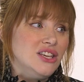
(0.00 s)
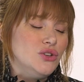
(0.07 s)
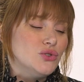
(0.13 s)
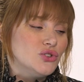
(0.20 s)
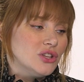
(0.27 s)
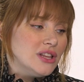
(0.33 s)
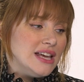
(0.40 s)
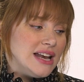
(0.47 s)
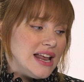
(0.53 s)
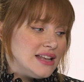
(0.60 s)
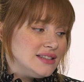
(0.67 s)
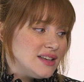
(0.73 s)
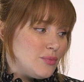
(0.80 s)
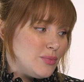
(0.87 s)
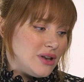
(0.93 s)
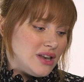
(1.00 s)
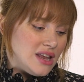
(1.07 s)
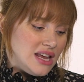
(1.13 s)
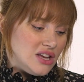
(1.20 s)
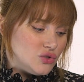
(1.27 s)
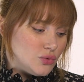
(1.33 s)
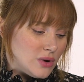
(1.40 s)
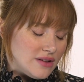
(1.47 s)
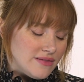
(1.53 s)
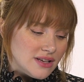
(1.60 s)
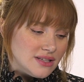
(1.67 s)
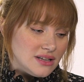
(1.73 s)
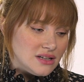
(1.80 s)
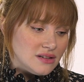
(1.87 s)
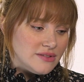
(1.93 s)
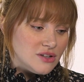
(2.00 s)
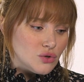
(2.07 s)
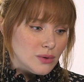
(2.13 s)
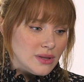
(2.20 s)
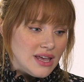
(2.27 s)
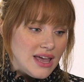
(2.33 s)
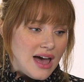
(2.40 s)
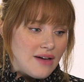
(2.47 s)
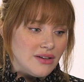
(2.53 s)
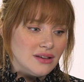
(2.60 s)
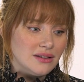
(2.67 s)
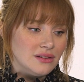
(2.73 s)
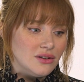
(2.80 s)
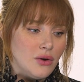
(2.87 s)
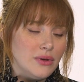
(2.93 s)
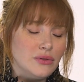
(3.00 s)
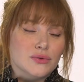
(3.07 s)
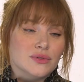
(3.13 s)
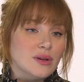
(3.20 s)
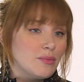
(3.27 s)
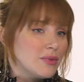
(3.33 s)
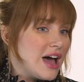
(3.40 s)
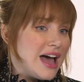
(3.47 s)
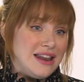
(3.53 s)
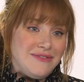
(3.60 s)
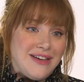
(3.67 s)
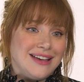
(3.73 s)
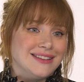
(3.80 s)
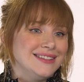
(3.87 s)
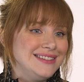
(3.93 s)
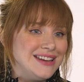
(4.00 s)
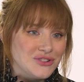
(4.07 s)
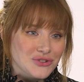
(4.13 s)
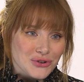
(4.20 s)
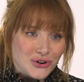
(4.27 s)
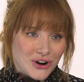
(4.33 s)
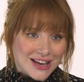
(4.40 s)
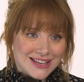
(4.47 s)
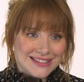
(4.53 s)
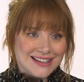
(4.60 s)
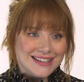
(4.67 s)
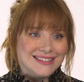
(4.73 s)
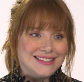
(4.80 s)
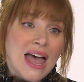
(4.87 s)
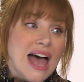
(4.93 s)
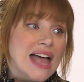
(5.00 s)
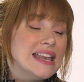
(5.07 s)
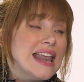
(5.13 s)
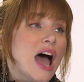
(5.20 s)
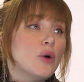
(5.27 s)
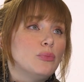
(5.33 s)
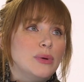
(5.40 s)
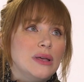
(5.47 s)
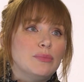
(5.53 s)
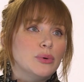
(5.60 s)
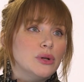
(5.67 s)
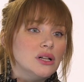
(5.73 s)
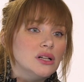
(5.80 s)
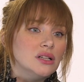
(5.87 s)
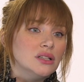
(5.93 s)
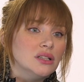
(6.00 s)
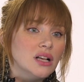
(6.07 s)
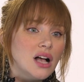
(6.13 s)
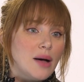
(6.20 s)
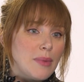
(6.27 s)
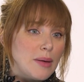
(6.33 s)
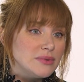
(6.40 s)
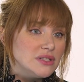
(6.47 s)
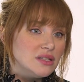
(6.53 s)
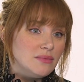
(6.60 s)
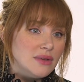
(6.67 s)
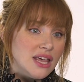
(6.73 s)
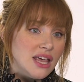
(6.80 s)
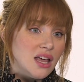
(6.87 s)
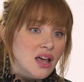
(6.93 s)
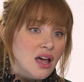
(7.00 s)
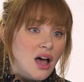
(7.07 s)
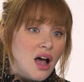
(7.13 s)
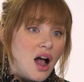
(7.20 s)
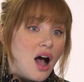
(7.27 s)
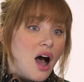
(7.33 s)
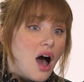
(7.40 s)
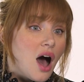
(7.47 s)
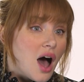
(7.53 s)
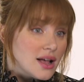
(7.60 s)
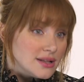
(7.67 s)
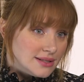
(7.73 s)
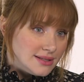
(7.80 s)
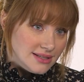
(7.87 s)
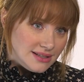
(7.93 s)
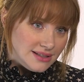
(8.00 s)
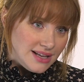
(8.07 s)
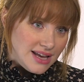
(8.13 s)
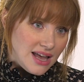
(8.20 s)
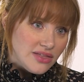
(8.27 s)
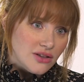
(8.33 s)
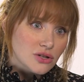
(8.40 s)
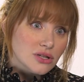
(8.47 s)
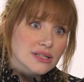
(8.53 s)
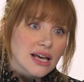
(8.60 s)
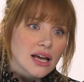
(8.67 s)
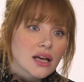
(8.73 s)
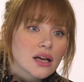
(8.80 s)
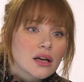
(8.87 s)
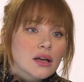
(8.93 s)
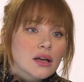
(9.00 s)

usually it ends up in each one of us individually having going through some kind of existential crisis and now people come up to me constantly and they're just like